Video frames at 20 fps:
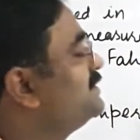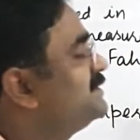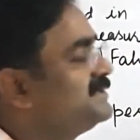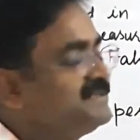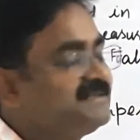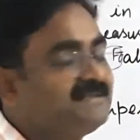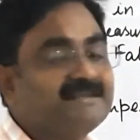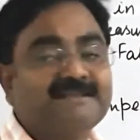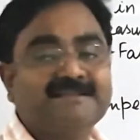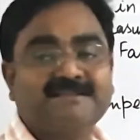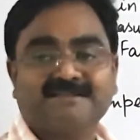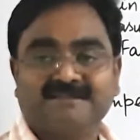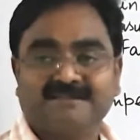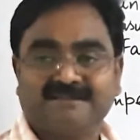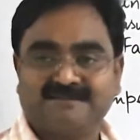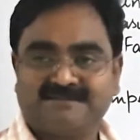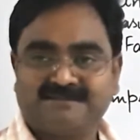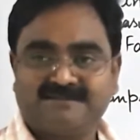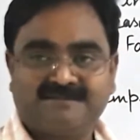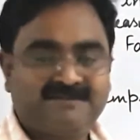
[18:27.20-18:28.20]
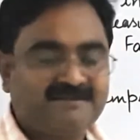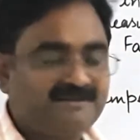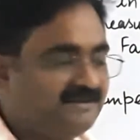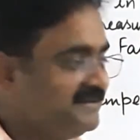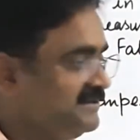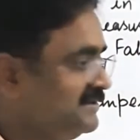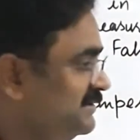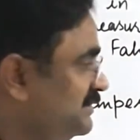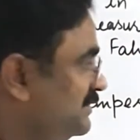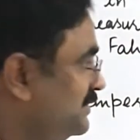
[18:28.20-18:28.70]
Celsius.
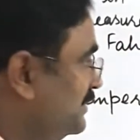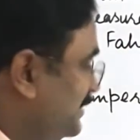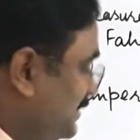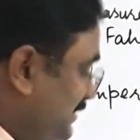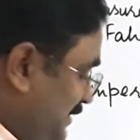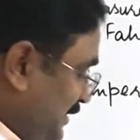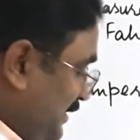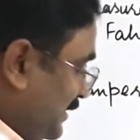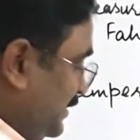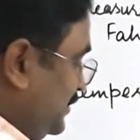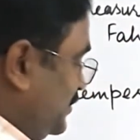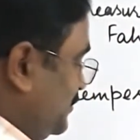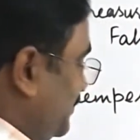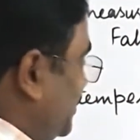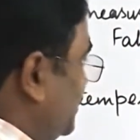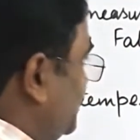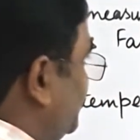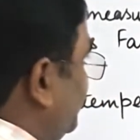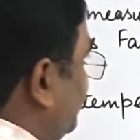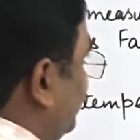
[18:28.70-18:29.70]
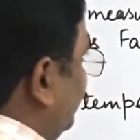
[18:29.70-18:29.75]
It is measured in